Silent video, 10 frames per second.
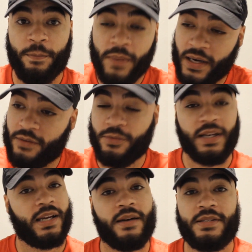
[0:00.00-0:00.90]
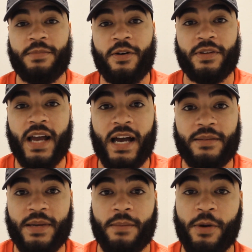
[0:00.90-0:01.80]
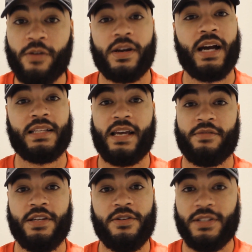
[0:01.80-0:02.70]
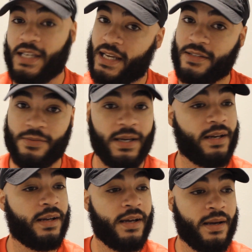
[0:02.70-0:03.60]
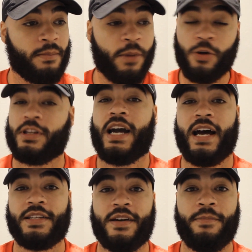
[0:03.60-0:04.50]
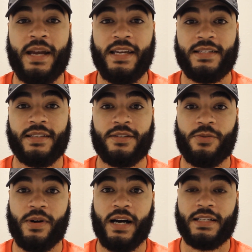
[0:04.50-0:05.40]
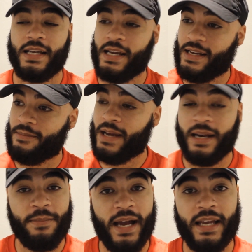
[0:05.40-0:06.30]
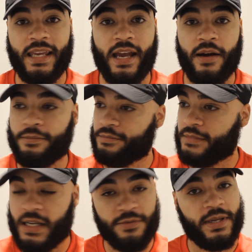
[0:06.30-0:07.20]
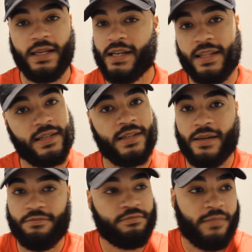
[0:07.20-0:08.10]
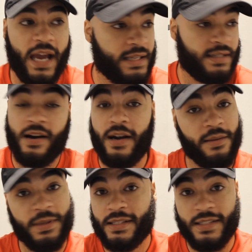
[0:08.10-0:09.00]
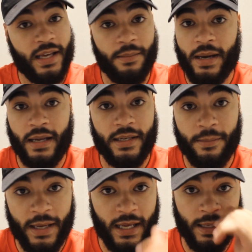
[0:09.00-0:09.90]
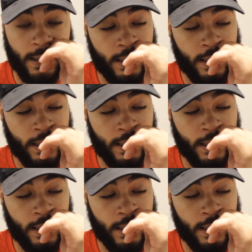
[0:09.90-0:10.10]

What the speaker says: But when it comes to both guys, man, both guys have a huge chance of winning. Both guys are amazing to watch. Manny Pacquiao, there's really nothing that hasn't already been said about that man.